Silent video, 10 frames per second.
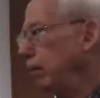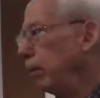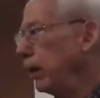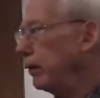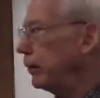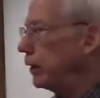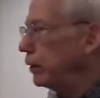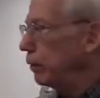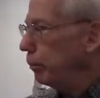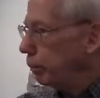by the
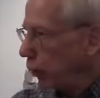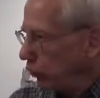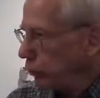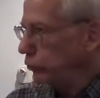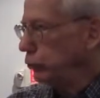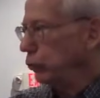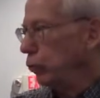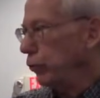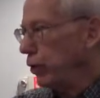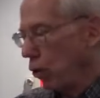composer
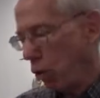or the